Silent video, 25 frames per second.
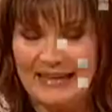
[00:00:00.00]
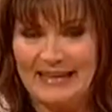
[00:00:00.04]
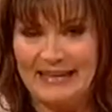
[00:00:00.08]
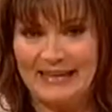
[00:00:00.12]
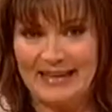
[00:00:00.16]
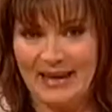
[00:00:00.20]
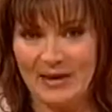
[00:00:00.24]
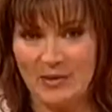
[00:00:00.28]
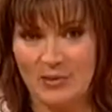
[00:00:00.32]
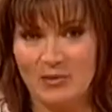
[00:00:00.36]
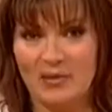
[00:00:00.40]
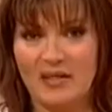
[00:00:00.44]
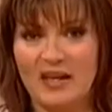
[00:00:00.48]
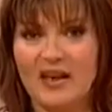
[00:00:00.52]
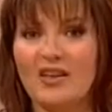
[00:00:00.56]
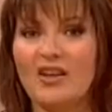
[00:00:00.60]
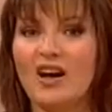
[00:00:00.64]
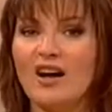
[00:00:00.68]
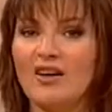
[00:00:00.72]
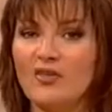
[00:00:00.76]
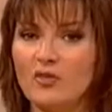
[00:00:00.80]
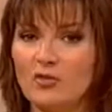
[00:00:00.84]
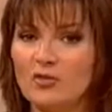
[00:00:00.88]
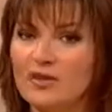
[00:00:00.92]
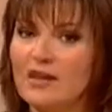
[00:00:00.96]
Now, there
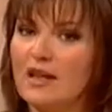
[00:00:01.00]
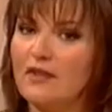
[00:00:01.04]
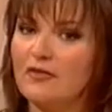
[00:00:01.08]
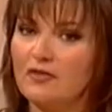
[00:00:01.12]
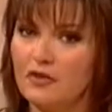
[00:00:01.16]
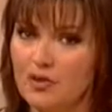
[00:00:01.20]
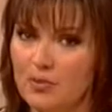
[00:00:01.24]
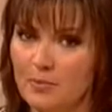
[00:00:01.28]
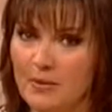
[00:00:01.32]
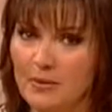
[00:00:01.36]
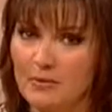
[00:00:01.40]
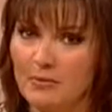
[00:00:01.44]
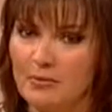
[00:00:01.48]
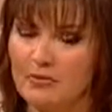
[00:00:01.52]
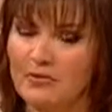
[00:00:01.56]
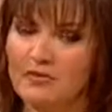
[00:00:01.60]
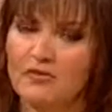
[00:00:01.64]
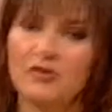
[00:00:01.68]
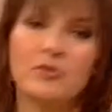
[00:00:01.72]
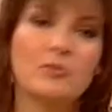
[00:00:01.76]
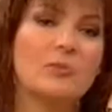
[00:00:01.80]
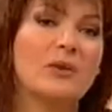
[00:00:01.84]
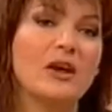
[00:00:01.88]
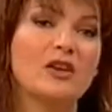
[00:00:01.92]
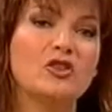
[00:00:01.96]
are only a few people for
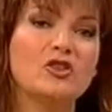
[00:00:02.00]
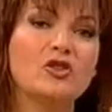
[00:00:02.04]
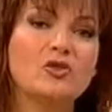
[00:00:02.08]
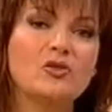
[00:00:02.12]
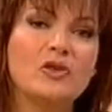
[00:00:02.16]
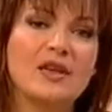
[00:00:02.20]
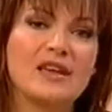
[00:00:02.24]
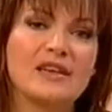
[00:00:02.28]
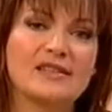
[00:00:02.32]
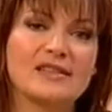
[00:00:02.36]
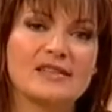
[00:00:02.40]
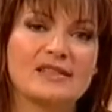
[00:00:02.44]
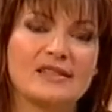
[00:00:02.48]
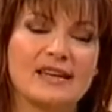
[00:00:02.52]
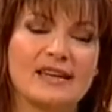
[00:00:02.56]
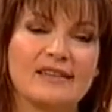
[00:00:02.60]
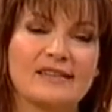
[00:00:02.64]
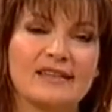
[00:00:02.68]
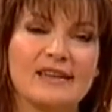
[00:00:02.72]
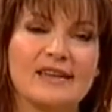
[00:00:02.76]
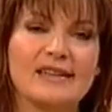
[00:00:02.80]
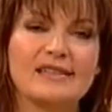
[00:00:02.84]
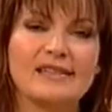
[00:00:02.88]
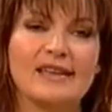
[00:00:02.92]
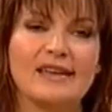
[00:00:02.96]
whom a new hairstyle
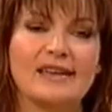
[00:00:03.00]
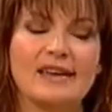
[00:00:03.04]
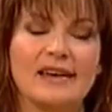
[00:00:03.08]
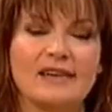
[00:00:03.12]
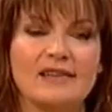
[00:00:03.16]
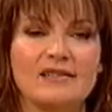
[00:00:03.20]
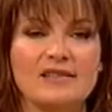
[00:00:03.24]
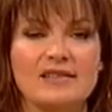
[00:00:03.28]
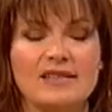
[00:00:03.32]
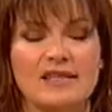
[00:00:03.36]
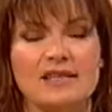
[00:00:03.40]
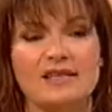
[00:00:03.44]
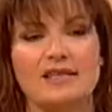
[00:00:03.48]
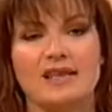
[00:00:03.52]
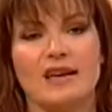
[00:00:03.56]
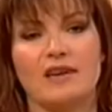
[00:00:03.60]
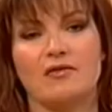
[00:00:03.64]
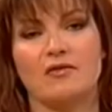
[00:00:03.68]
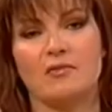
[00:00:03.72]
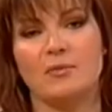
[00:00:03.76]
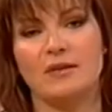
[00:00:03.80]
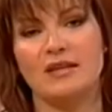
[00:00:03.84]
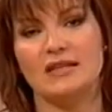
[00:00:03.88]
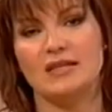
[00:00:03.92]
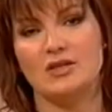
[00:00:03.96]
is guaranteed to get
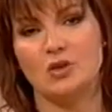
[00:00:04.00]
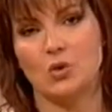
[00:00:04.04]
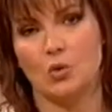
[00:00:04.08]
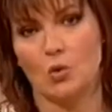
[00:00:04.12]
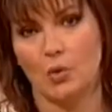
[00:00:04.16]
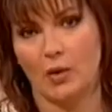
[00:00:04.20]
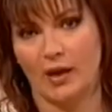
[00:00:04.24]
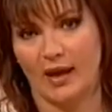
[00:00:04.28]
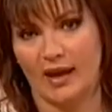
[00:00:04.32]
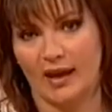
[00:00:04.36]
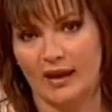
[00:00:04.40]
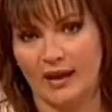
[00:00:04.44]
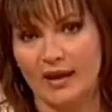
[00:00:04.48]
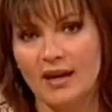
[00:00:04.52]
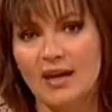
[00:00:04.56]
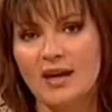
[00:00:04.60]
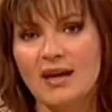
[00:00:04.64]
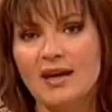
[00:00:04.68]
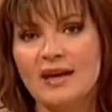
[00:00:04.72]
everybody talking.